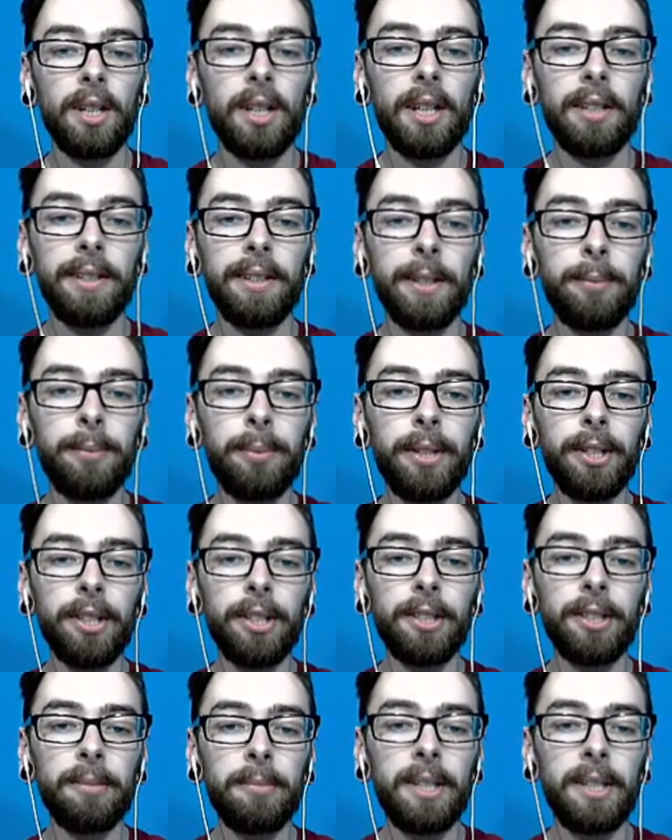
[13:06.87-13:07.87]
Sounds pretty
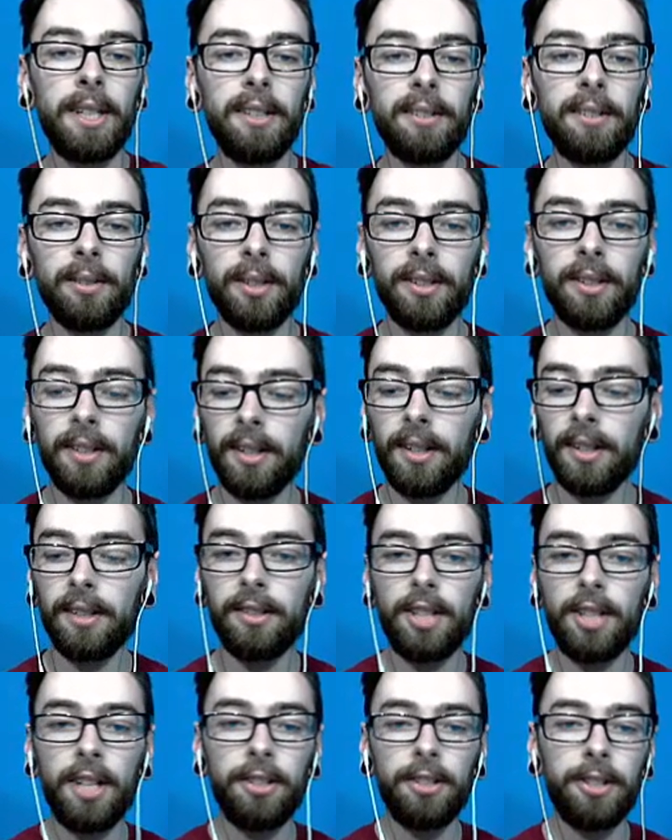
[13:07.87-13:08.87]
good to me, so let's uh, let's
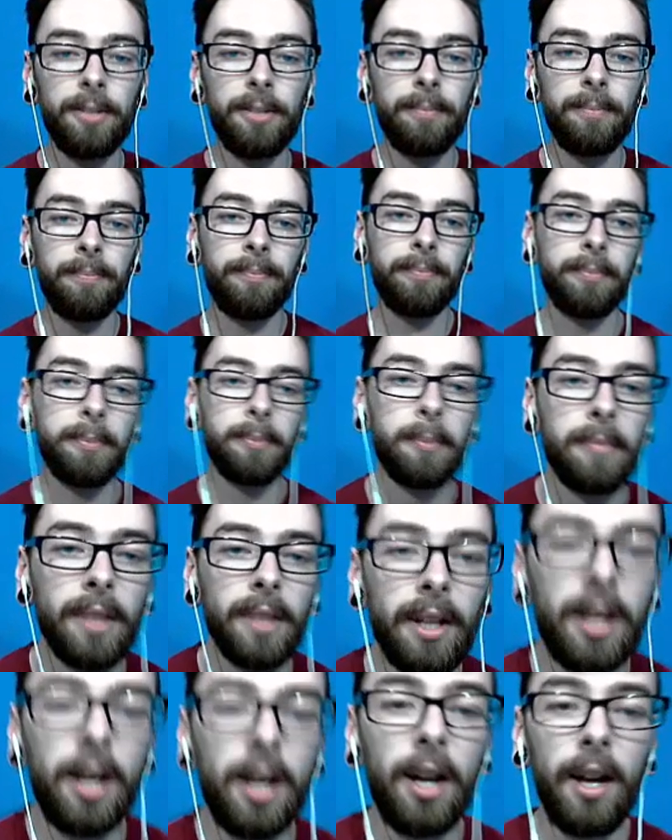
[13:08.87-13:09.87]
challenge him.
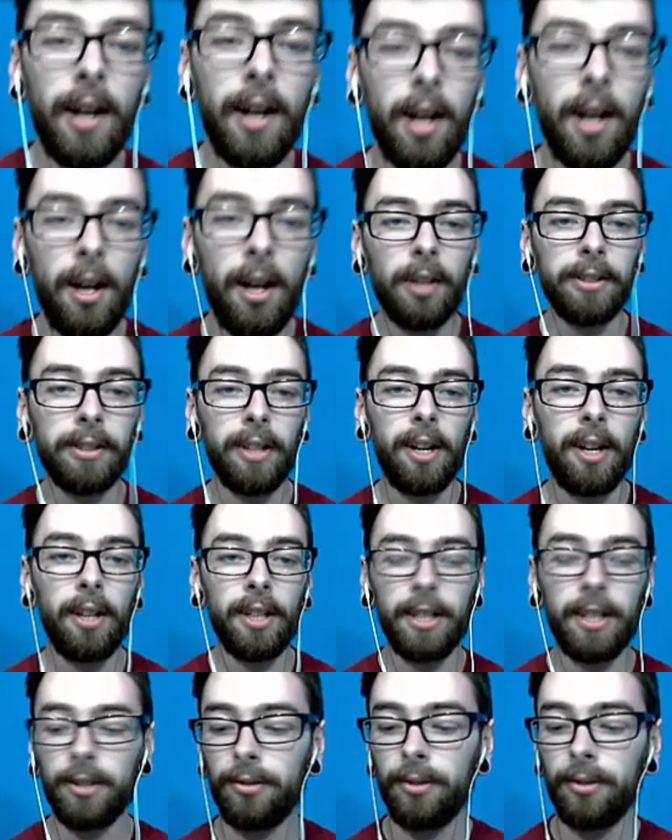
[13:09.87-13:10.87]
Halt all
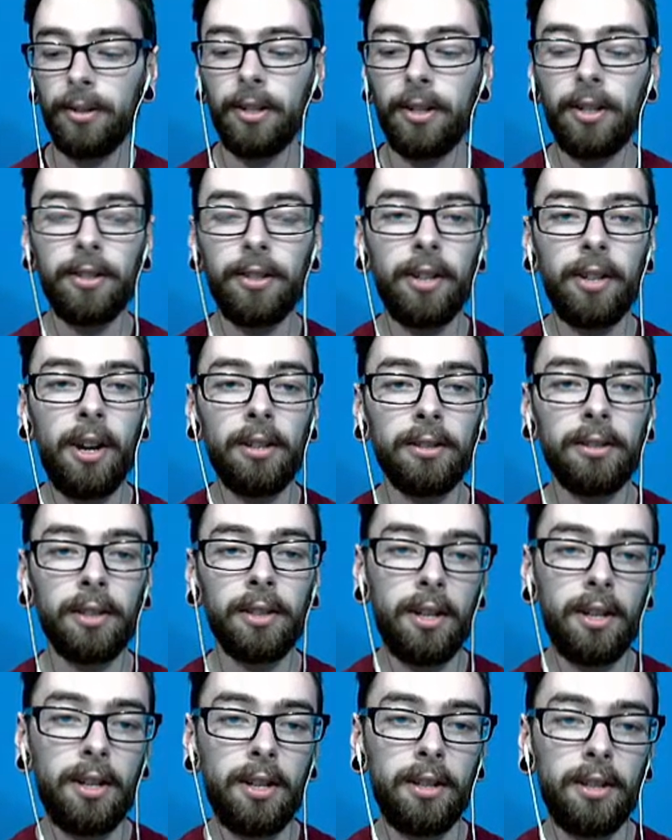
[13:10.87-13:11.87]
intruders, halt
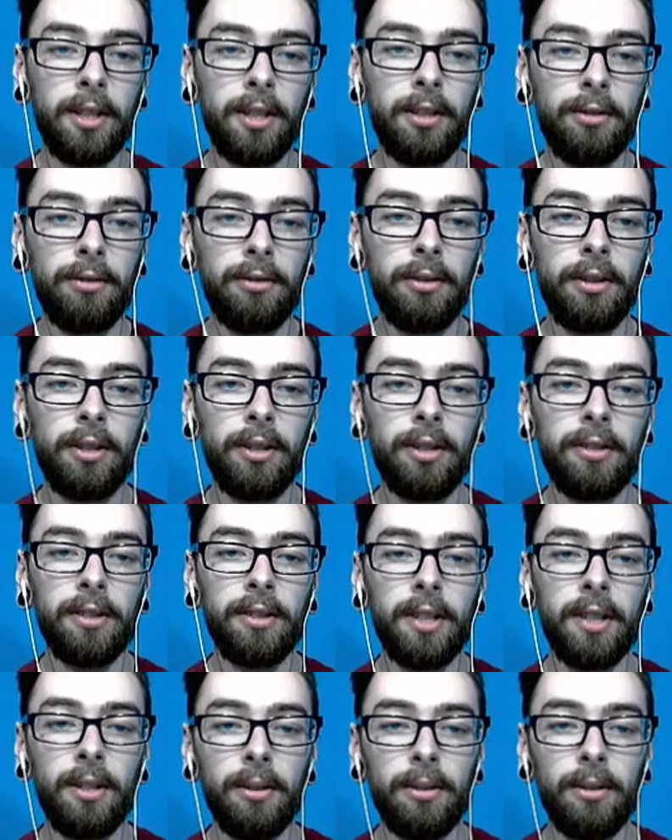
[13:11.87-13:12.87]
all intruders,
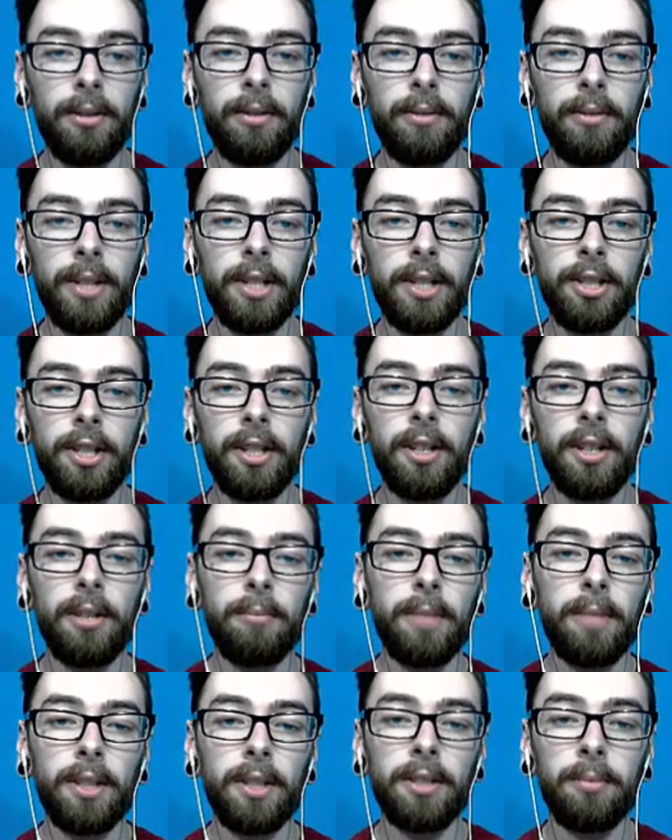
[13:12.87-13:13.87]
the Aura region
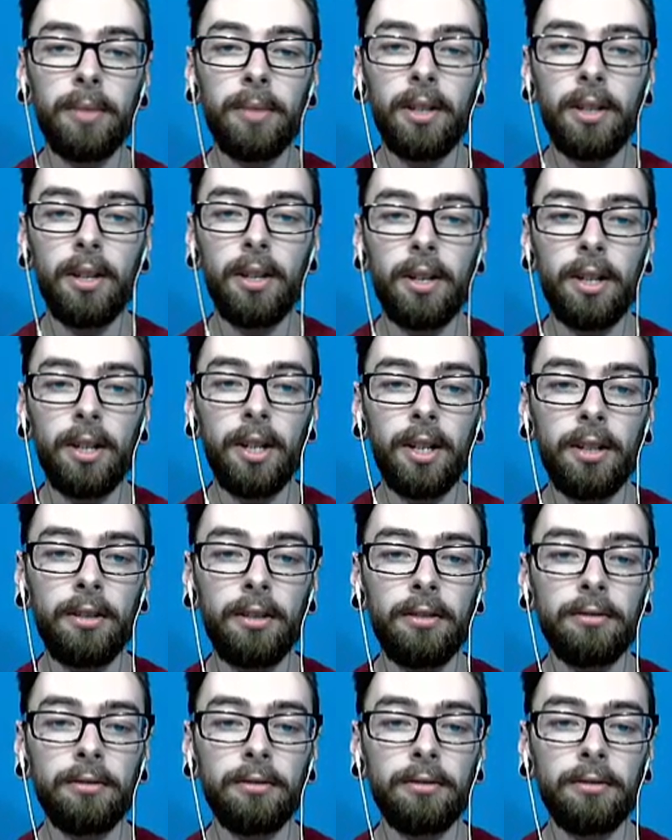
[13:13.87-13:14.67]
must be guarded.